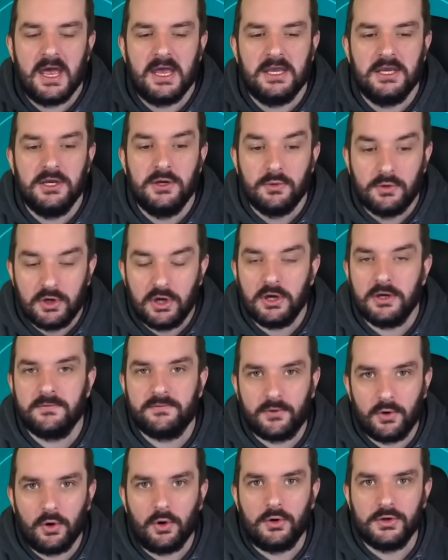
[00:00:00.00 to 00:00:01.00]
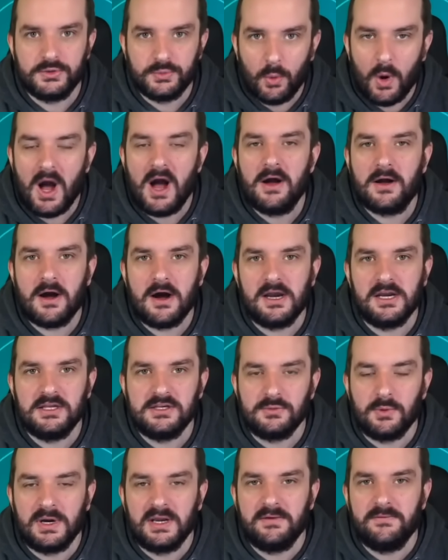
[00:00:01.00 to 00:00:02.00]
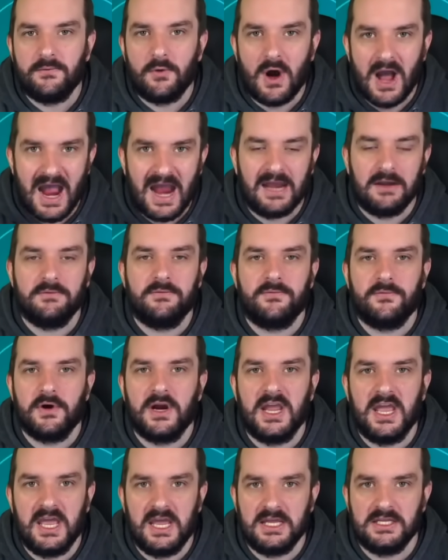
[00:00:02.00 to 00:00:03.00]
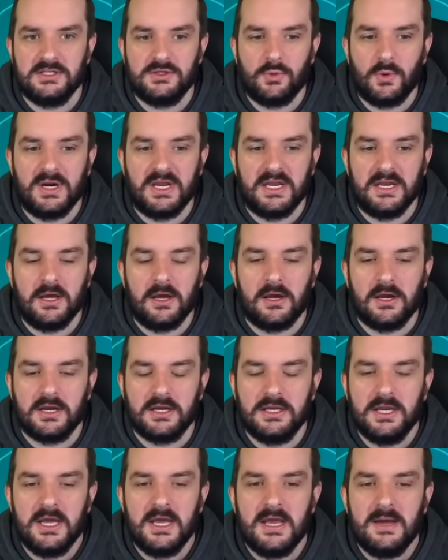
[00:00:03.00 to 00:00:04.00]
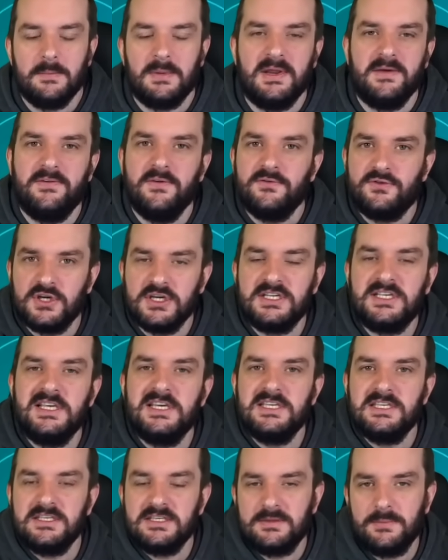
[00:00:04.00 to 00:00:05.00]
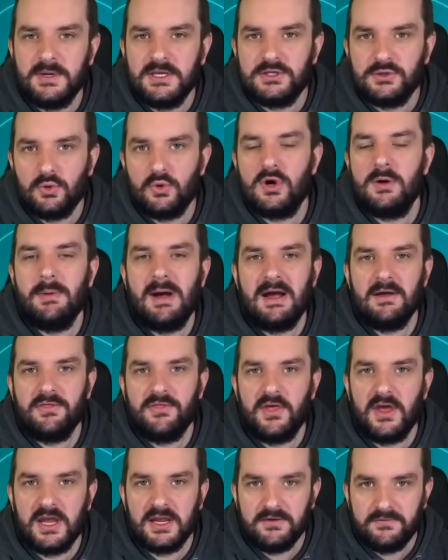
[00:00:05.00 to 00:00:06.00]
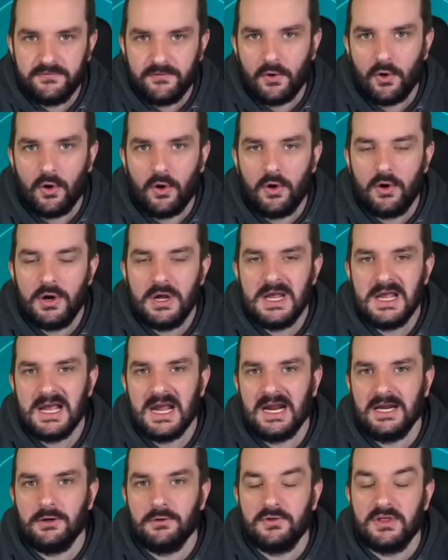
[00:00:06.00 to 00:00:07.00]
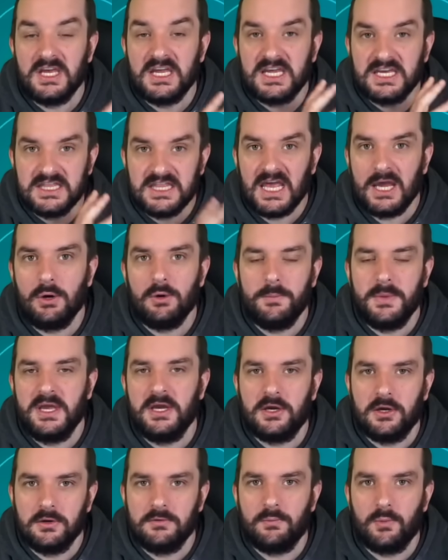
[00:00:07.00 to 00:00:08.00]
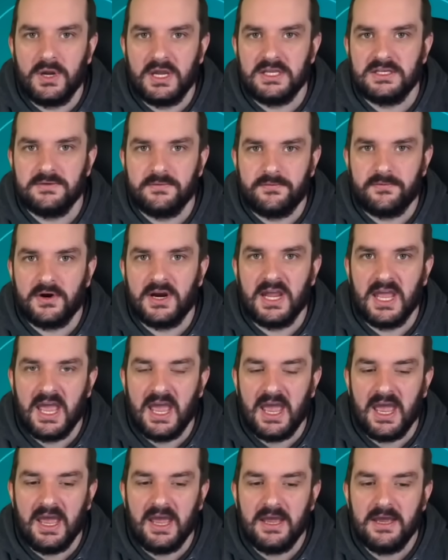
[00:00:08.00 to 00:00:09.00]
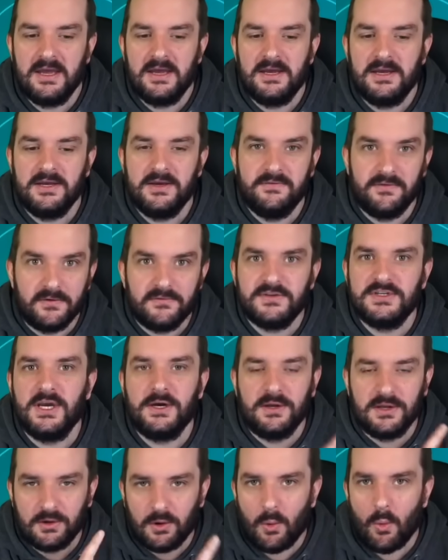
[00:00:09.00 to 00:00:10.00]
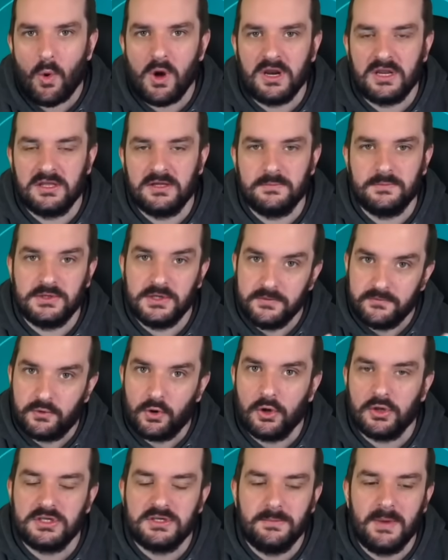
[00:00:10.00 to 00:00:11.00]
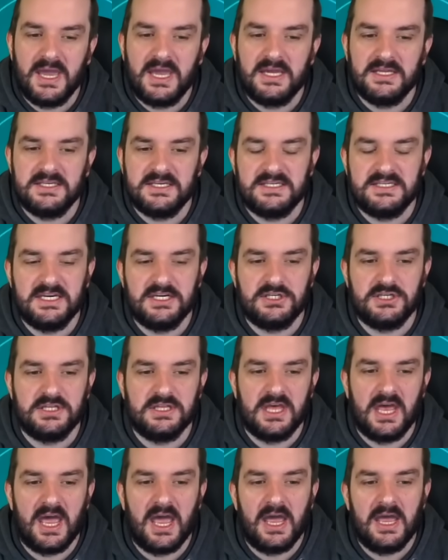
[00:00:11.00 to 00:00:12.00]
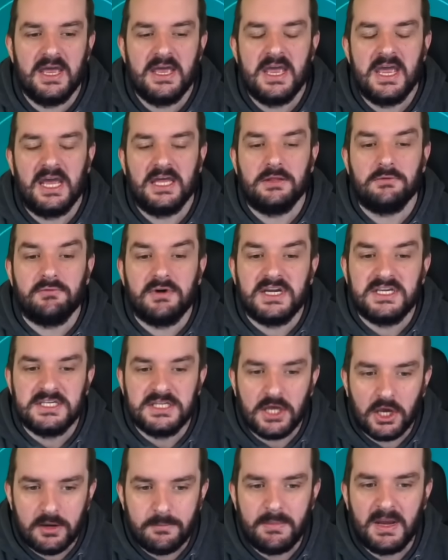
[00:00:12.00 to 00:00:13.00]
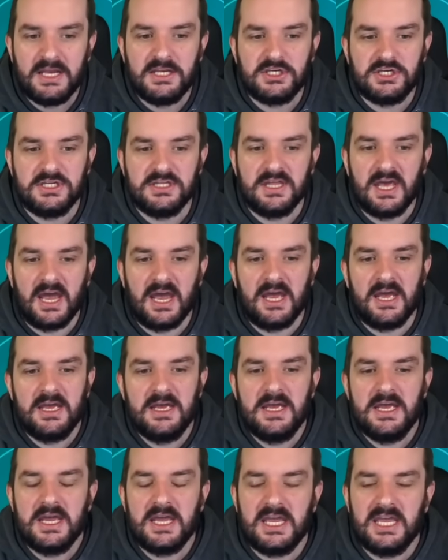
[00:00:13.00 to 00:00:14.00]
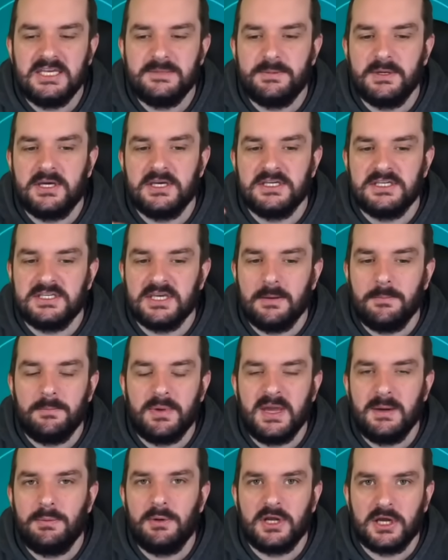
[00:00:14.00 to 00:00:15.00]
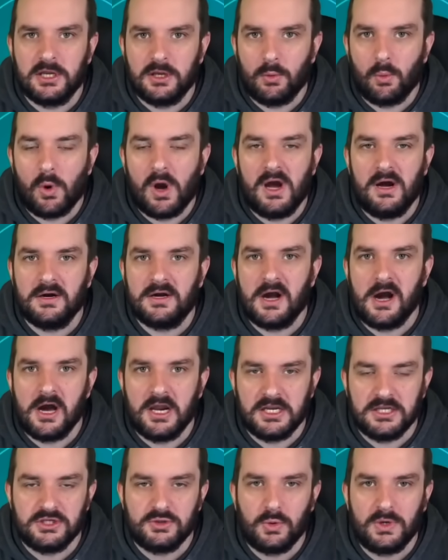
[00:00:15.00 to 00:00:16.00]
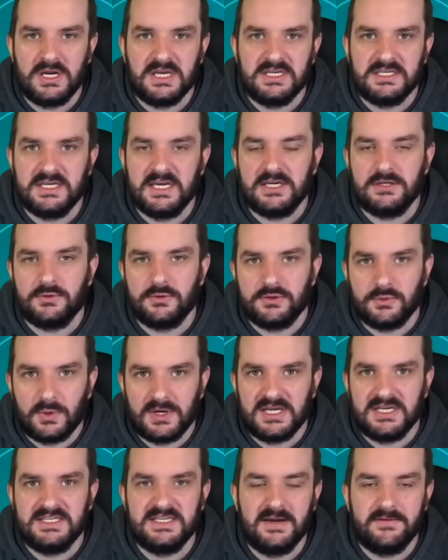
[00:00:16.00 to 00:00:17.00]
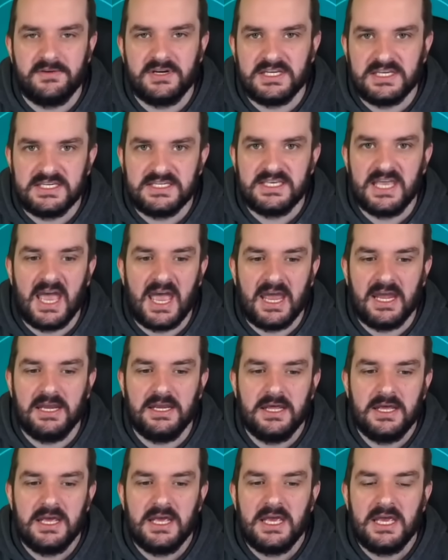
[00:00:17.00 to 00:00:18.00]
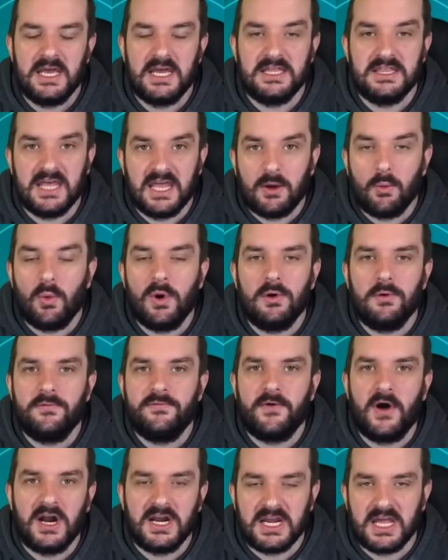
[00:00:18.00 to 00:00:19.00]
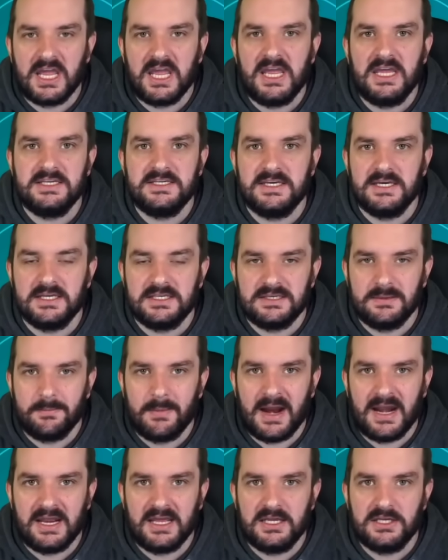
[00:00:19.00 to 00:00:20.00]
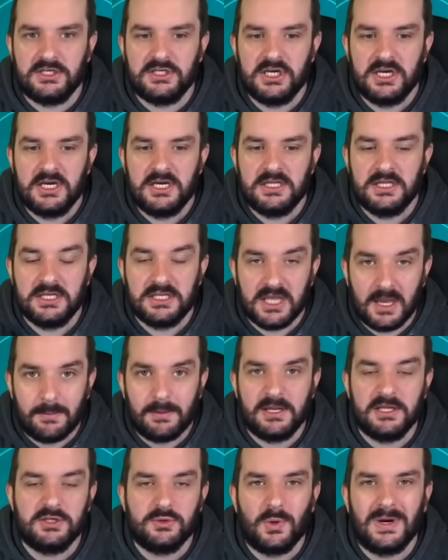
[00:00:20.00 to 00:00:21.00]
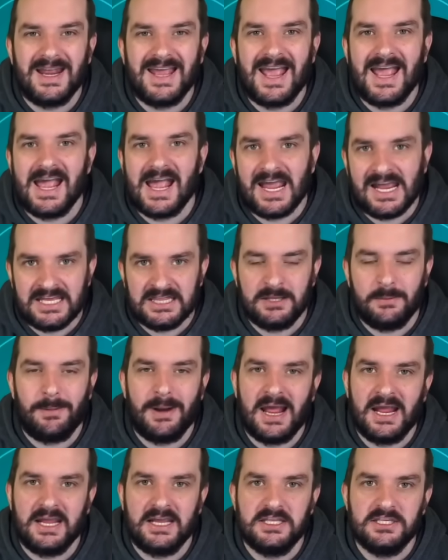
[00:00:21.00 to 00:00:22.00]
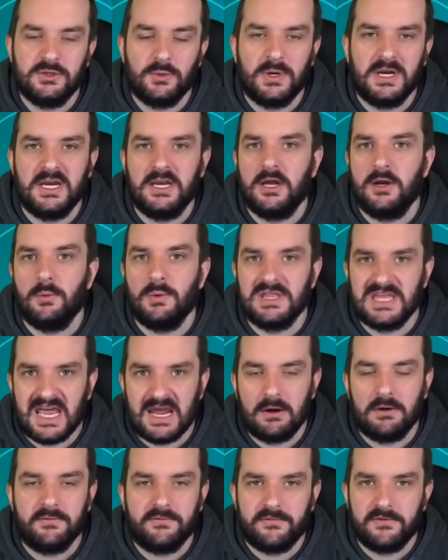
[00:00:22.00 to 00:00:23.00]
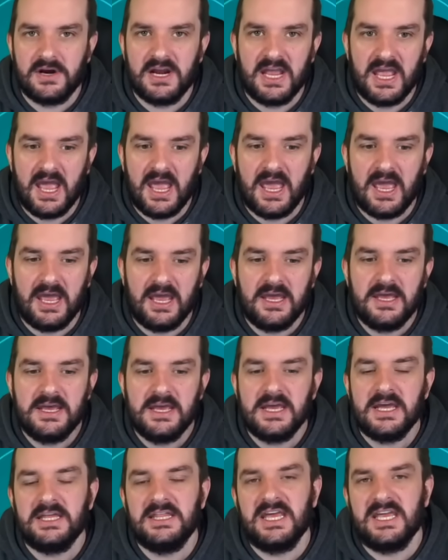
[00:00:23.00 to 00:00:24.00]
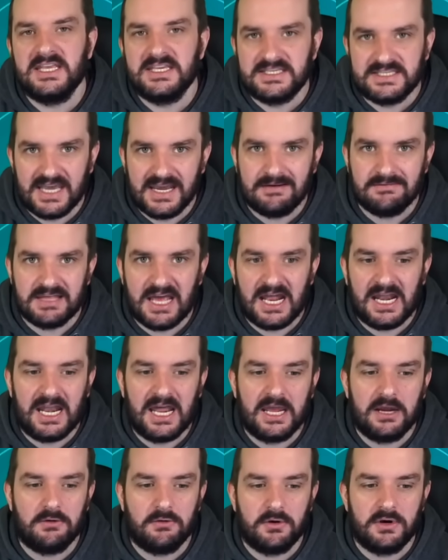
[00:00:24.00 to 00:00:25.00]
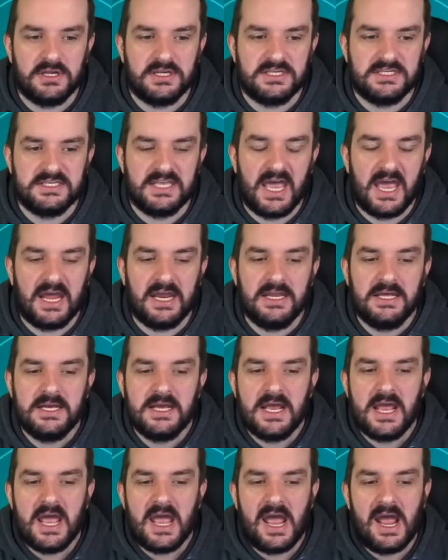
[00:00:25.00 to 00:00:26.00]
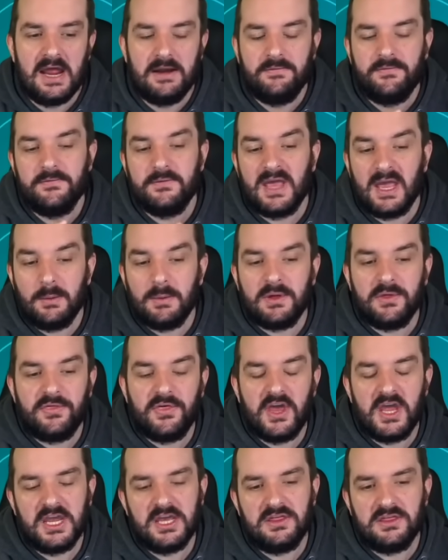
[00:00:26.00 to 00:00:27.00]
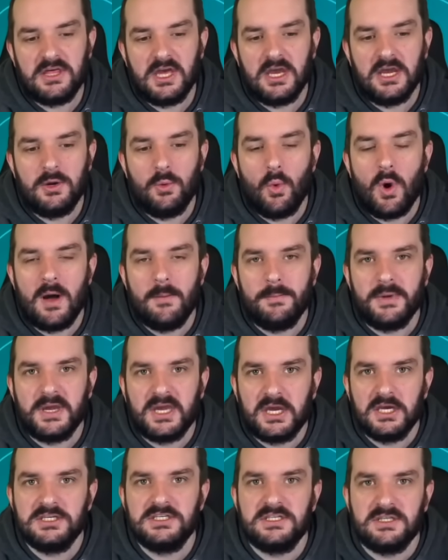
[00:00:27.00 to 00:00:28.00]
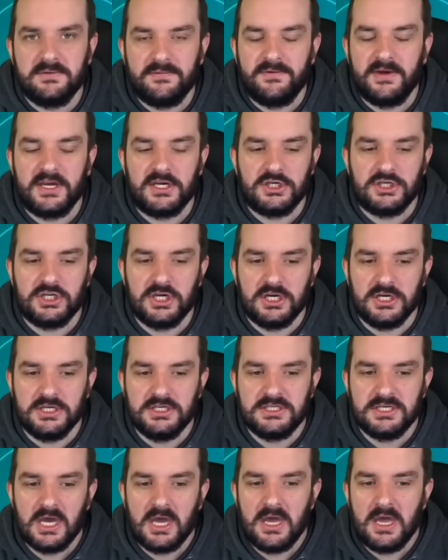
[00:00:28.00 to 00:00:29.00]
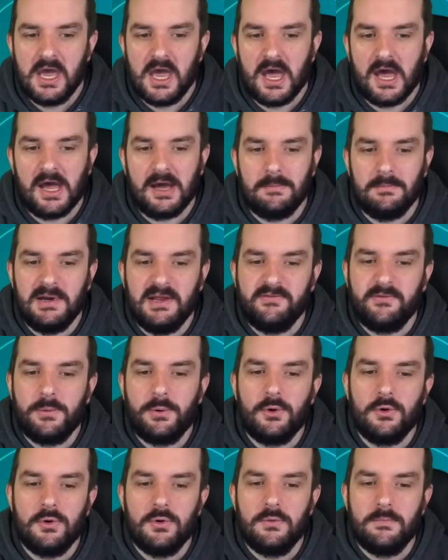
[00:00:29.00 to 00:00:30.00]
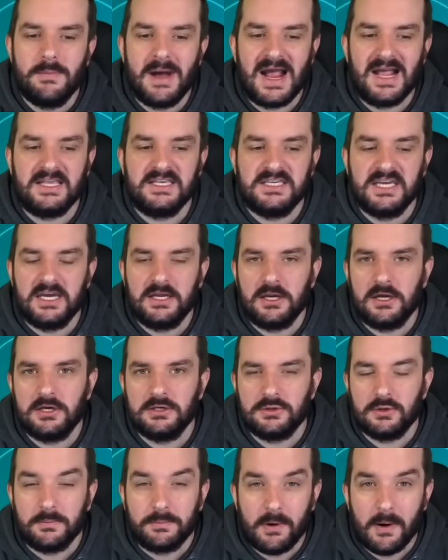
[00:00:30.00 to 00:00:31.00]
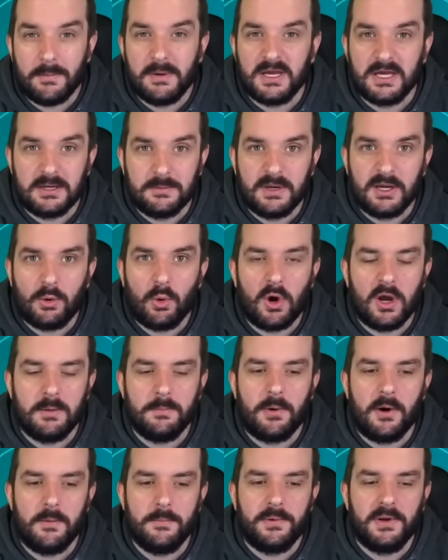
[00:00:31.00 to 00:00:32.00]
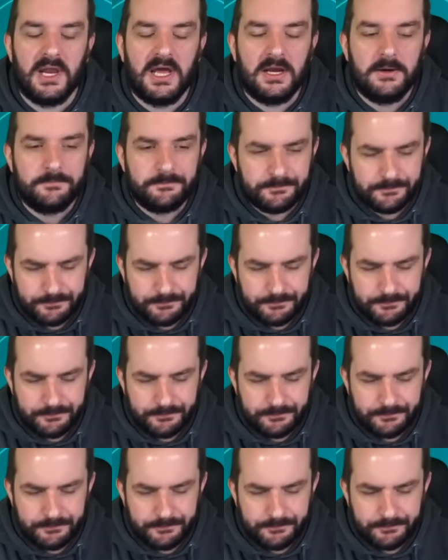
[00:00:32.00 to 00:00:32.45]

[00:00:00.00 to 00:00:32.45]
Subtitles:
You could, of course, wildcard in 24 and free hit in 29. But if you've just listened to me talk about 34 and you're thinking that would be a good week to free hit, you've obviously only got one of them. So you've got to make a decision there. And the reason that I mention that is because some people are going to wildcard in 26 or 27 instead, and they will find it easier to manage the double in 28 and the blank in 29 without a free hit, and they can save that later on instead. And from game week 30-31, because of the fixtures, Liverpool, Man City and Arsenal are probably going to be quite popular.